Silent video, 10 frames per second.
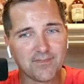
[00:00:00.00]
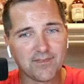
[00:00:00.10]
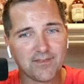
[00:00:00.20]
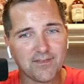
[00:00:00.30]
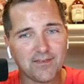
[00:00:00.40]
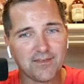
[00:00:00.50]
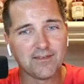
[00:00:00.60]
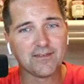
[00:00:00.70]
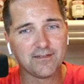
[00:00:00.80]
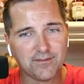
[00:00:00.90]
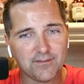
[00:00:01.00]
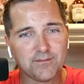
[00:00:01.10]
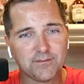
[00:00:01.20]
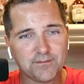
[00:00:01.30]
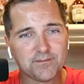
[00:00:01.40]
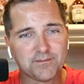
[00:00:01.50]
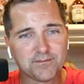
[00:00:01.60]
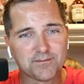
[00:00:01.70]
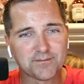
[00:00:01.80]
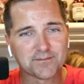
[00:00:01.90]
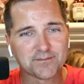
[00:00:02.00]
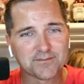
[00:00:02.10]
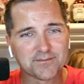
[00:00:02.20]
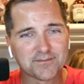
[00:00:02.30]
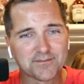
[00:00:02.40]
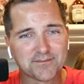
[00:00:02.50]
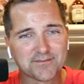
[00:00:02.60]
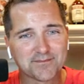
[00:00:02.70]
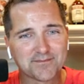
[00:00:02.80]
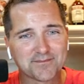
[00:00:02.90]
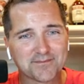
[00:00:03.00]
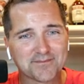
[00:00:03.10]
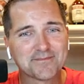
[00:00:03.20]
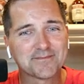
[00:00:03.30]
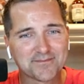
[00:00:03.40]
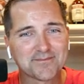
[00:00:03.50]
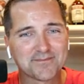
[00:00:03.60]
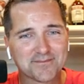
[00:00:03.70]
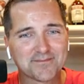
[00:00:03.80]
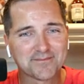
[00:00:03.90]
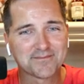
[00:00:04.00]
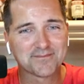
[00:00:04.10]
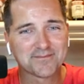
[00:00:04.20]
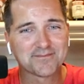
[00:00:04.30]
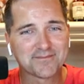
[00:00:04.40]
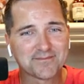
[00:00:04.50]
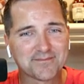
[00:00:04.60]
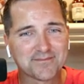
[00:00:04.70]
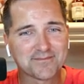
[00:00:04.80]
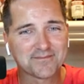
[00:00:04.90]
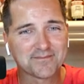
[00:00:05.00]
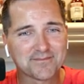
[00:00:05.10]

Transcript: [no speech]